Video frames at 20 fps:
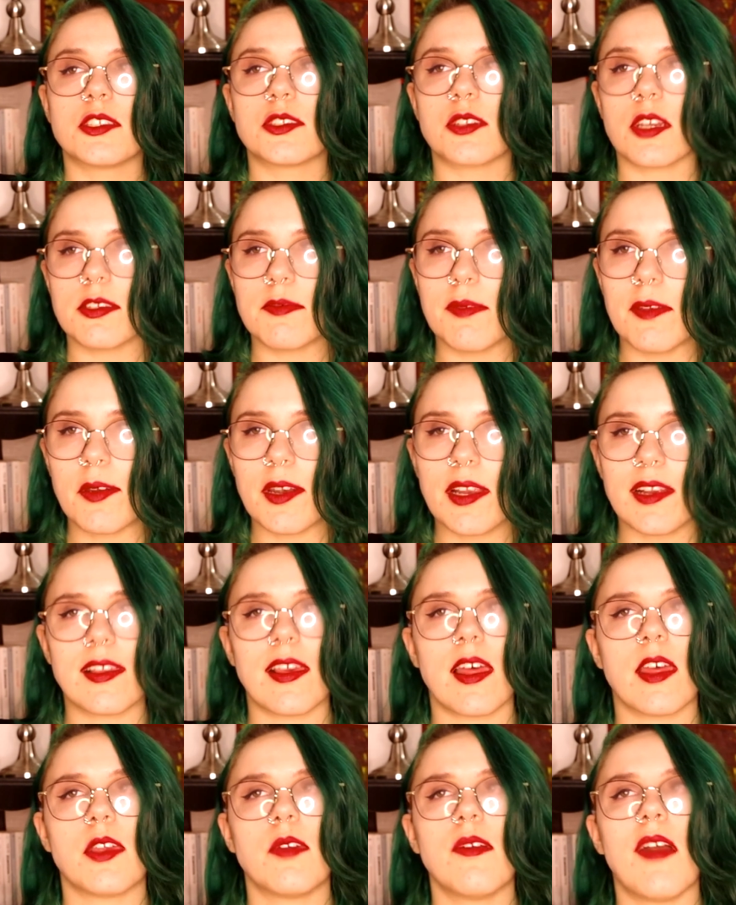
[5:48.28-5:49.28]
trust me when I
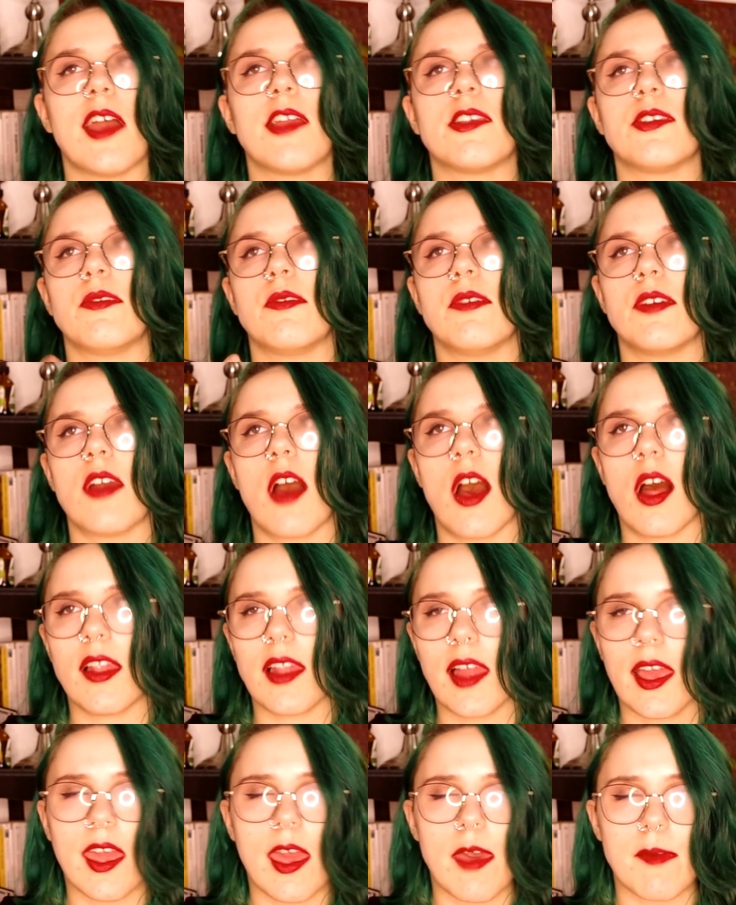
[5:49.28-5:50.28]
tell you, I do
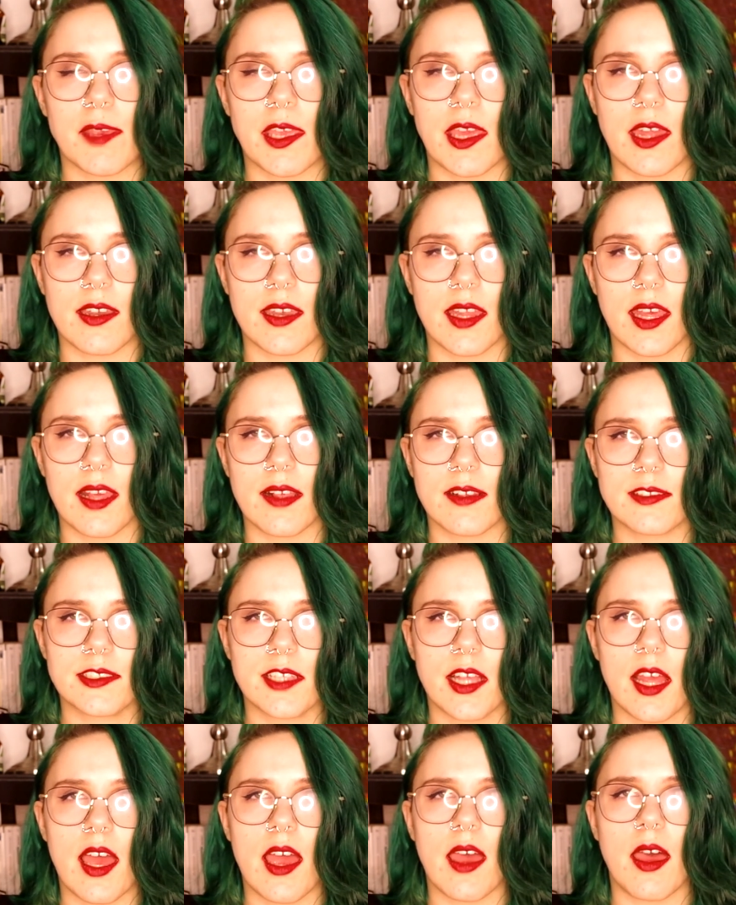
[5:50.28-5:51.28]
not like happy
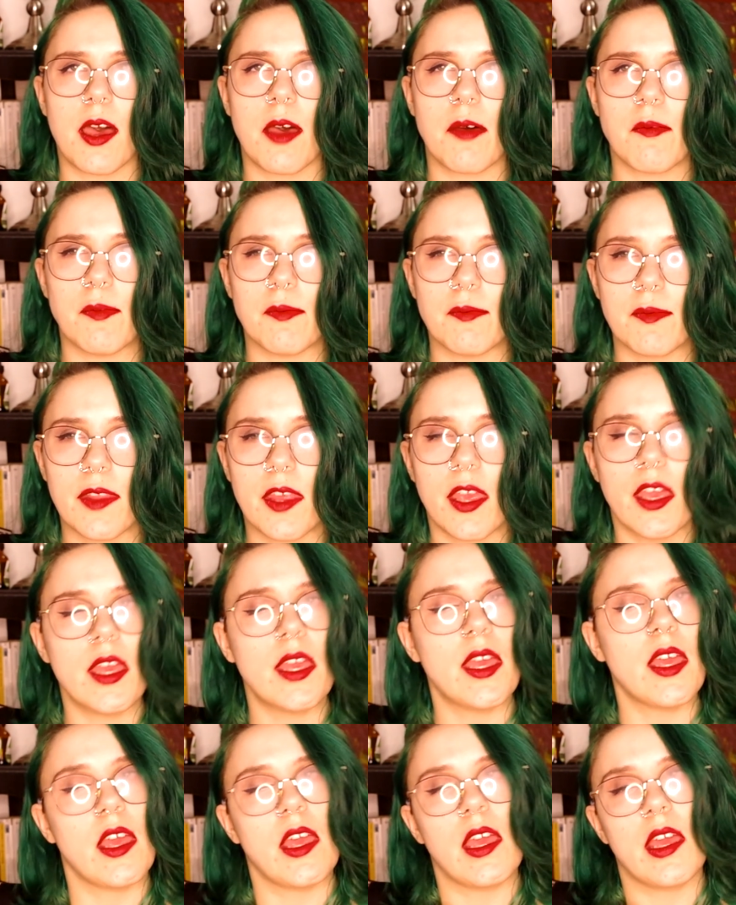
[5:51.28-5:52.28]
endings.
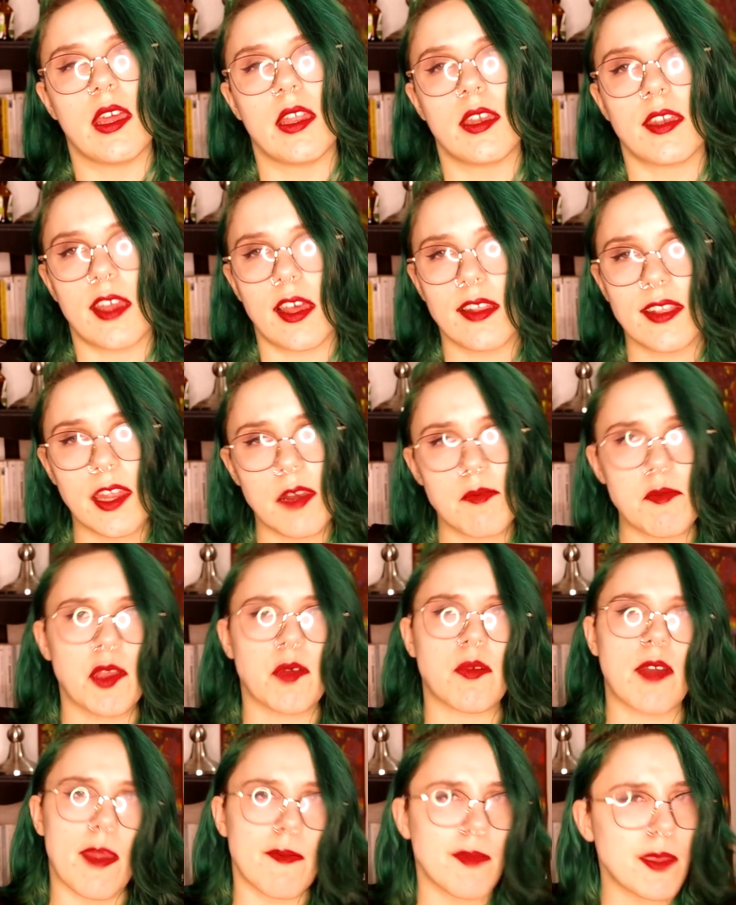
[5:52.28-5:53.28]
Not that
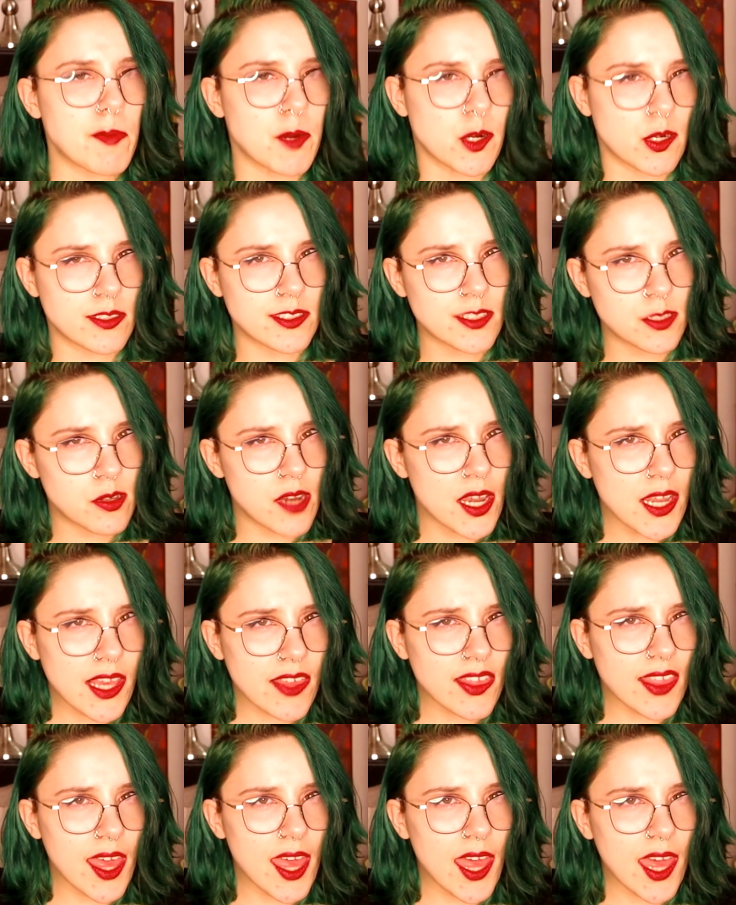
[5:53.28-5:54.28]
I'm a crappy person or
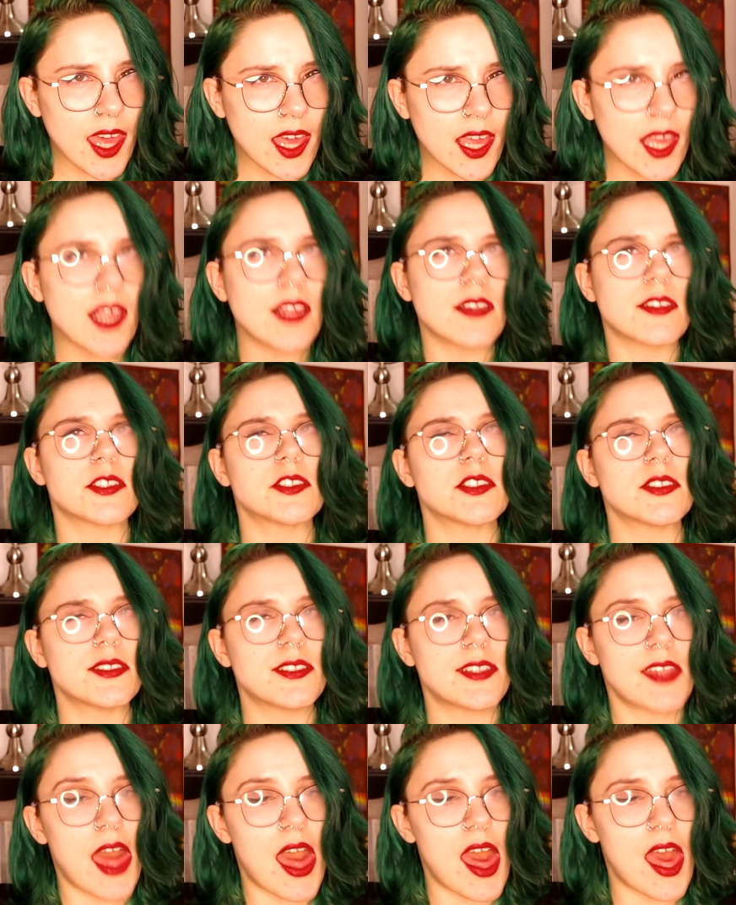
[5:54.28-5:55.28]
anything, it's
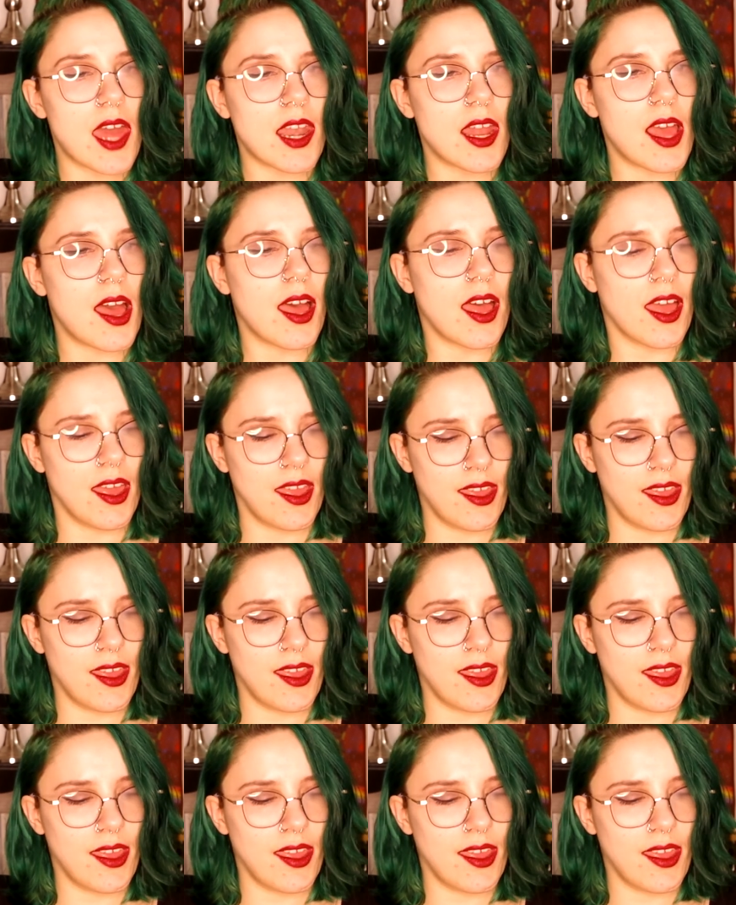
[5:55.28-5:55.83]
just that